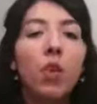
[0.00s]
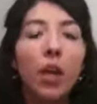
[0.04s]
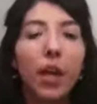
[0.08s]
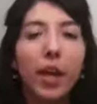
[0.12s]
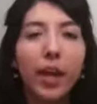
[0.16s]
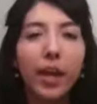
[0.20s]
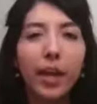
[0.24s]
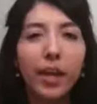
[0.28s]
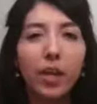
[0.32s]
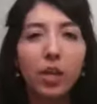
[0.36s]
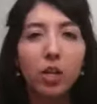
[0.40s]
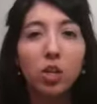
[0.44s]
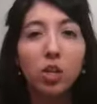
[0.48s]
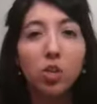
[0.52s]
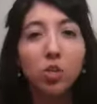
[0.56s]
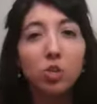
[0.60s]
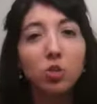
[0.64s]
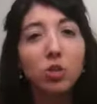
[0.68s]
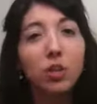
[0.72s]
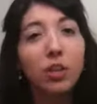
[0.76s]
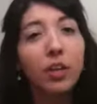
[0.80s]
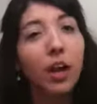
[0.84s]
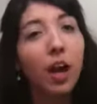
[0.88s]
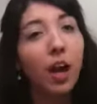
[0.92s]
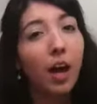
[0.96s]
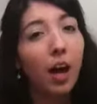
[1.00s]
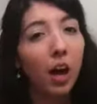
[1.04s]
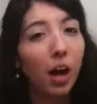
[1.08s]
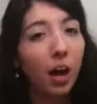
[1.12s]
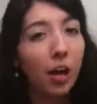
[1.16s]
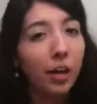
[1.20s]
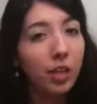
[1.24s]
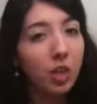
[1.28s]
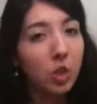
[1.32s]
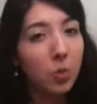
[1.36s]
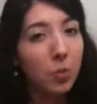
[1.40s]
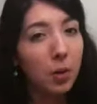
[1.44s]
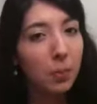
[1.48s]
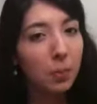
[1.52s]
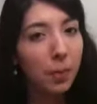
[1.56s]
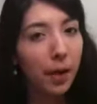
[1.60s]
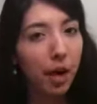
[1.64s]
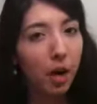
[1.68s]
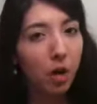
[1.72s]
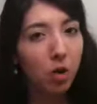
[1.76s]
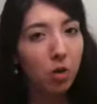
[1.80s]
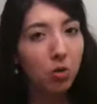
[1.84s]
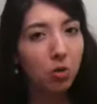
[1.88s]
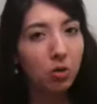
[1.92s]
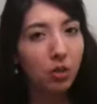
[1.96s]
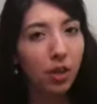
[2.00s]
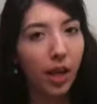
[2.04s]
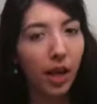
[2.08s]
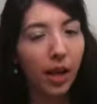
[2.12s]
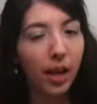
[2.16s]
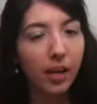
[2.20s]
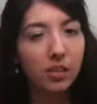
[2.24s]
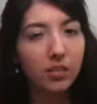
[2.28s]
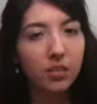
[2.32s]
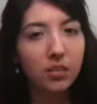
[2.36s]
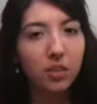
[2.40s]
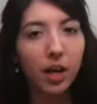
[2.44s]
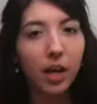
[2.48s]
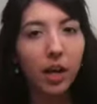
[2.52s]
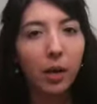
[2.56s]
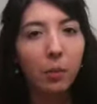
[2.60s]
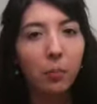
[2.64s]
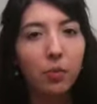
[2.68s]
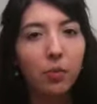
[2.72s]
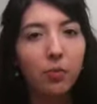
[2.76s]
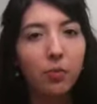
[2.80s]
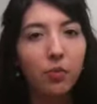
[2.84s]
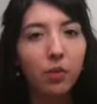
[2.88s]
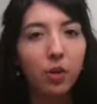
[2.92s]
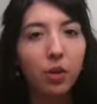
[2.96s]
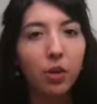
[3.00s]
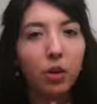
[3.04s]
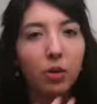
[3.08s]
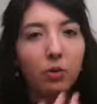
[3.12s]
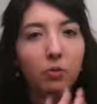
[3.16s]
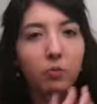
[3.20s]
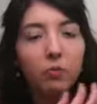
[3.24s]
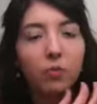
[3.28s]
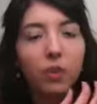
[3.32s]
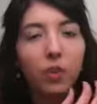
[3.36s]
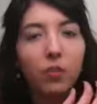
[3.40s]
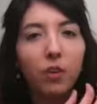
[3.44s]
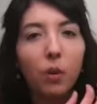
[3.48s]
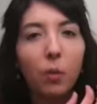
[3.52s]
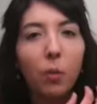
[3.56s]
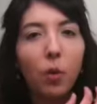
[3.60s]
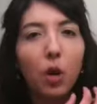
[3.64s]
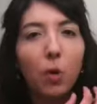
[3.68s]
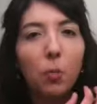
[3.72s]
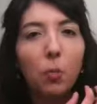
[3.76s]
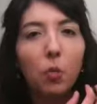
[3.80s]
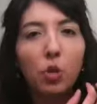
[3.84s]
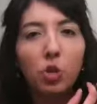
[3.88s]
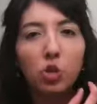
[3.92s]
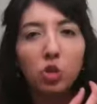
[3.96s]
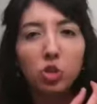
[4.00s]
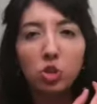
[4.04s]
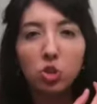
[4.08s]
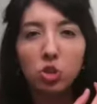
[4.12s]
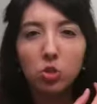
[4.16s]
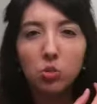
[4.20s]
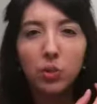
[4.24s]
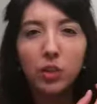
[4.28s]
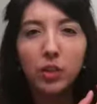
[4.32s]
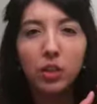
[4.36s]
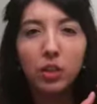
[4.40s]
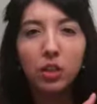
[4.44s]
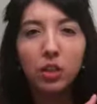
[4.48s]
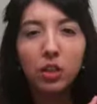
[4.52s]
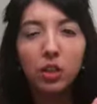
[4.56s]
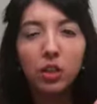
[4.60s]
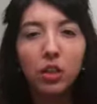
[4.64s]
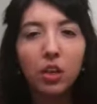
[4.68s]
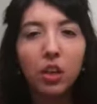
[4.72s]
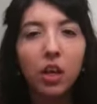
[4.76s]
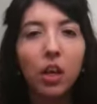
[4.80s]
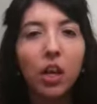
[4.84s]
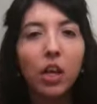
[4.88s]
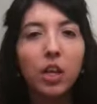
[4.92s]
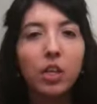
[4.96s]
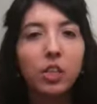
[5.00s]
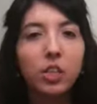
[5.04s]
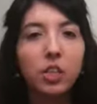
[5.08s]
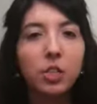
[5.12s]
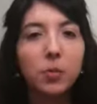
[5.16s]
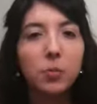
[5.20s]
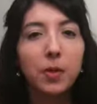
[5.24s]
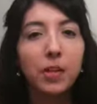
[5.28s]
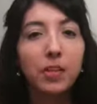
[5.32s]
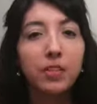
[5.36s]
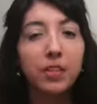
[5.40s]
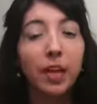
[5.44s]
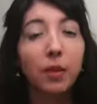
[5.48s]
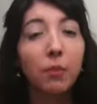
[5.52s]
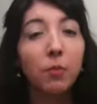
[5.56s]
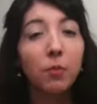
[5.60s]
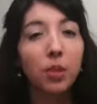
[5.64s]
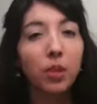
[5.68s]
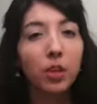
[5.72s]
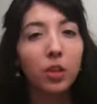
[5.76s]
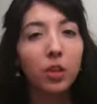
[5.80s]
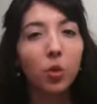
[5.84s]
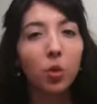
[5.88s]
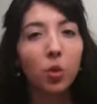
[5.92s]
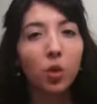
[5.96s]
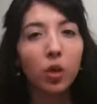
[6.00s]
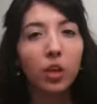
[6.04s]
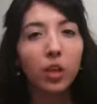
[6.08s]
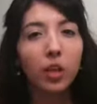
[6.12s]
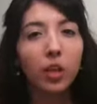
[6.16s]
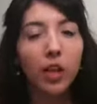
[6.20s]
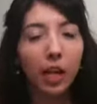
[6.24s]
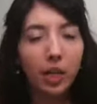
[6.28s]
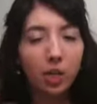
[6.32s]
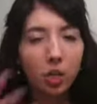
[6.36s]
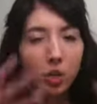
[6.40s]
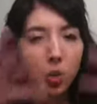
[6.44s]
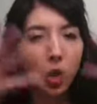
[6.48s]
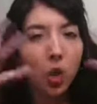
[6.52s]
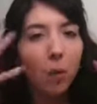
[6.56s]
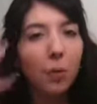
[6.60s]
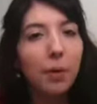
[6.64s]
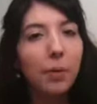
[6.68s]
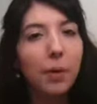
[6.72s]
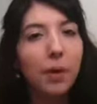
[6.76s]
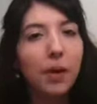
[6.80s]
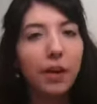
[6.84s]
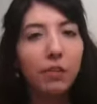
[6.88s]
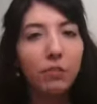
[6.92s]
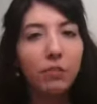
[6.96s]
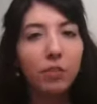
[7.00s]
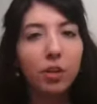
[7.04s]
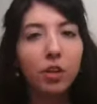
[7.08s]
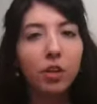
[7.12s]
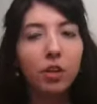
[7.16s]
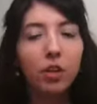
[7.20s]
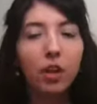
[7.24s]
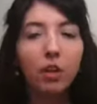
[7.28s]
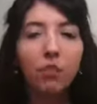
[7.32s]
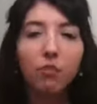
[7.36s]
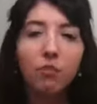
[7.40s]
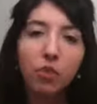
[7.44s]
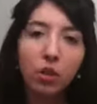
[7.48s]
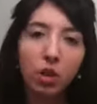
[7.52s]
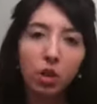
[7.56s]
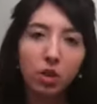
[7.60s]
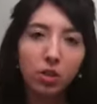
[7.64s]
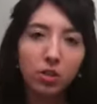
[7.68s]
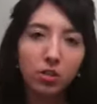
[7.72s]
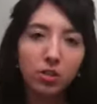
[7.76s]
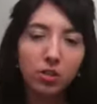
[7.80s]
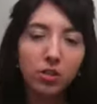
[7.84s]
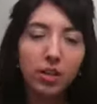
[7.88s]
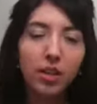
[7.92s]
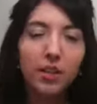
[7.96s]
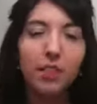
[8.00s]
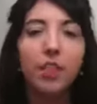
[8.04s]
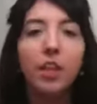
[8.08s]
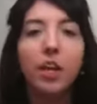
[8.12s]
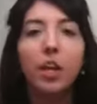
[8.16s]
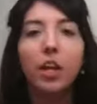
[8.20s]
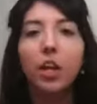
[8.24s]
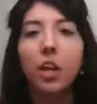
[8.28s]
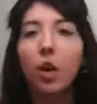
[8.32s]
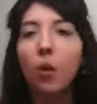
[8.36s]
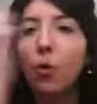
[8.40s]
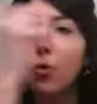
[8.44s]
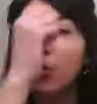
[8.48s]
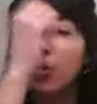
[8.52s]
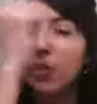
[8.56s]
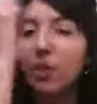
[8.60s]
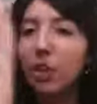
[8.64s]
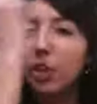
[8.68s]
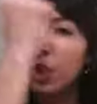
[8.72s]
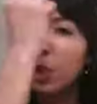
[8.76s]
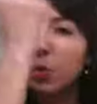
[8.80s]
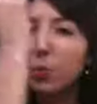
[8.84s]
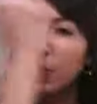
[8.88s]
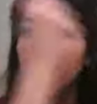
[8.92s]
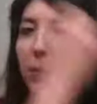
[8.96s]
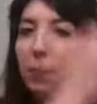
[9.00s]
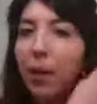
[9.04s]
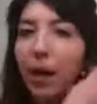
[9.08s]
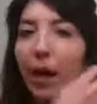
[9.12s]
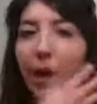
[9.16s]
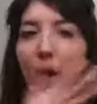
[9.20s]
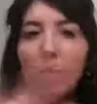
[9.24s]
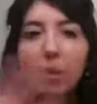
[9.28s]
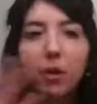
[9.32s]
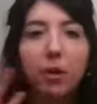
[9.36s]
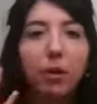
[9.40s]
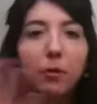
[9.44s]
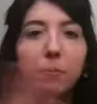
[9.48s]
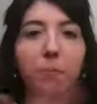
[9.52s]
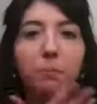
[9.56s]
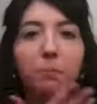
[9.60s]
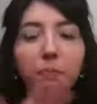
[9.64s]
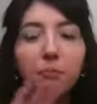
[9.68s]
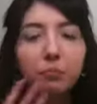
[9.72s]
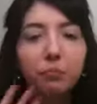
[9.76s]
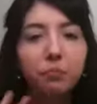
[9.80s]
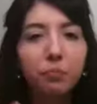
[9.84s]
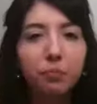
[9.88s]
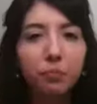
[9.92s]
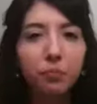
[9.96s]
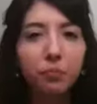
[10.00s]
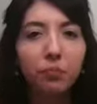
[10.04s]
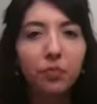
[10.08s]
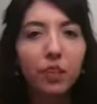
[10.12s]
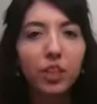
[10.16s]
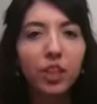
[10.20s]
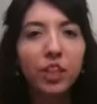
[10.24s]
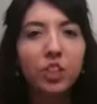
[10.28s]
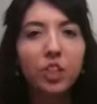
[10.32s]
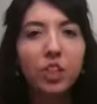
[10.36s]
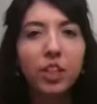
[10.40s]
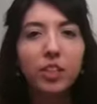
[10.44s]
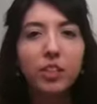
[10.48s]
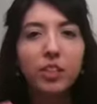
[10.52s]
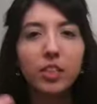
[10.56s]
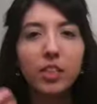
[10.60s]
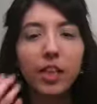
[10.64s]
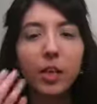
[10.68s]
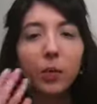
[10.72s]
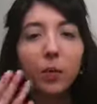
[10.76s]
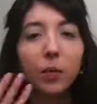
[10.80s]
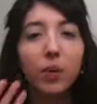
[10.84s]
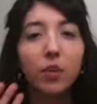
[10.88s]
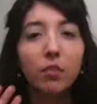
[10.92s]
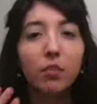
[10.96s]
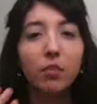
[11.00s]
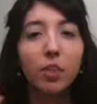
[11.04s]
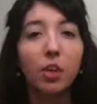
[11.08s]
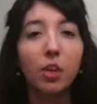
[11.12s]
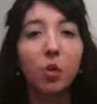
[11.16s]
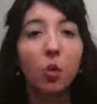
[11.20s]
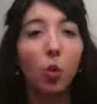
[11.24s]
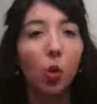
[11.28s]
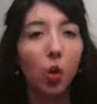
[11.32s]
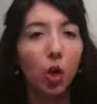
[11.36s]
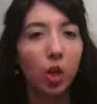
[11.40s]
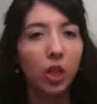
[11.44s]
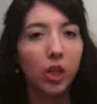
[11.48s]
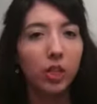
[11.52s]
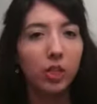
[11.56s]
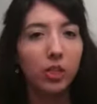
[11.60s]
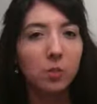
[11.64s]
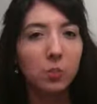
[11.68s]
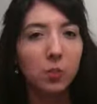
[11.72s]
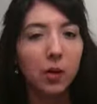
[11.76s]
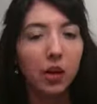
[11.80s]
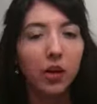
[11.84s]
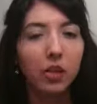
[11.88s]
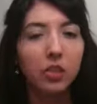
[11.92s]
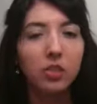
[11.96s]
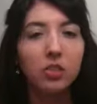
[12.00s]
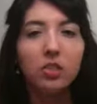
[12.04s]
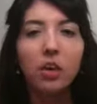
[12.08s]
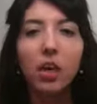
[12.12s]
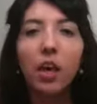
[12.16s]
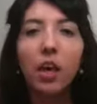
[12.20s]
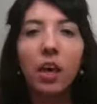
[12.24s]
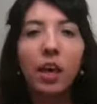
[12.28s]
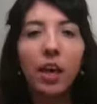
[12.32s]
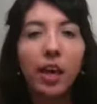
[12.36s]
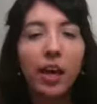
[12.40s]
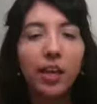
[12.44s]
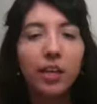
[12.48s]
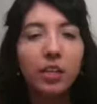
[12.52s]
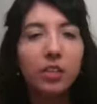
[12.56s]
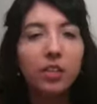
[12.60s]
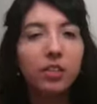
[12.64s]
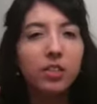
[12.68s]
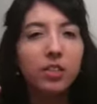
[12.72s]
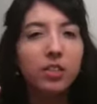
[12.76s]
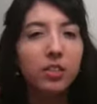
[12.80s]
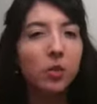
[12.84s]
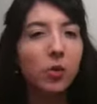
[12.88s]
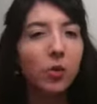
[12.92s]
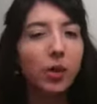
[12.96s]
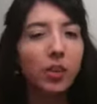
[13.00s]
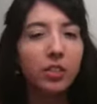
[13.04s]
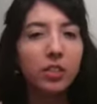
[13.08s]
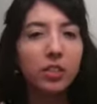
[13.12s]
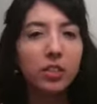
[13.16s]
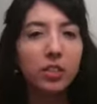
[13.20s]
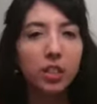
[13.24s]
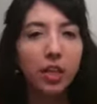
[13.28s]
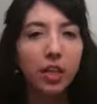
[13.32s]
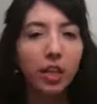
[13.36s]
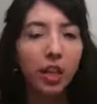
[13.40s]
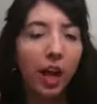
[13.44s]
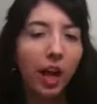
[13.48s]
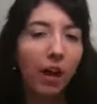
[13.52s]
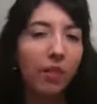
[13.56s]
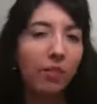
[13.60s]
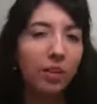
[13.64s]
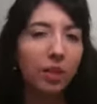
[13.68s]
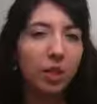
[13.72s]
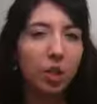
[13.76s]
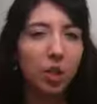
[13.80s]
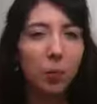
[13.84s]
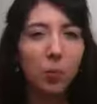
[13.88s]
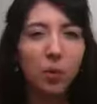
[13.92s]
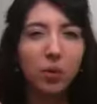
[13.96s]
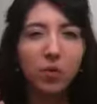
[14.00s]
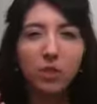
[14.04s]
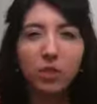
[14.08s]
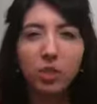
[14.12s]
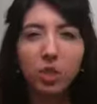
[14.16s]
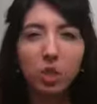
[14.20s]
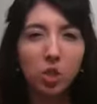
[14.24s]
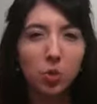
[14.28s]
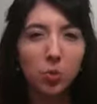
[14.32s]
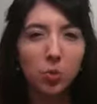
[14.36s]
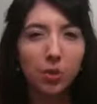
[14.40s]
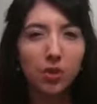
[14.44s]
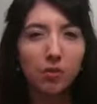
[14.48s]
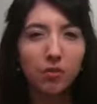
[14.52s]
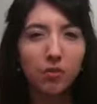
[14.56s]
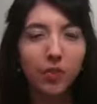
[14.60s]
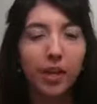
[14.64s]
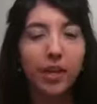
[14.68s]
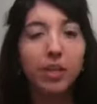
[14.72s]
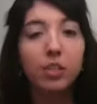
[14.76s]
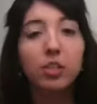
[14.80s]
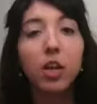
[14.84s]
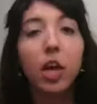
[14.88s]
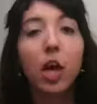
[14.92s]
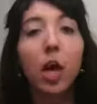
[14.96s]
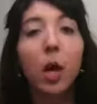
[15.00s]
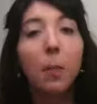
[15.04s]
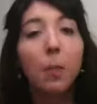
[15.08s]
And usually I do my powder last. I prefer, if I want a more dewy look, just because I'm really oily, I do all my makeup first, and then I in with a little bit of powder, just to get rid of the oily spots, and just so it can have a little bit of a dewy effect.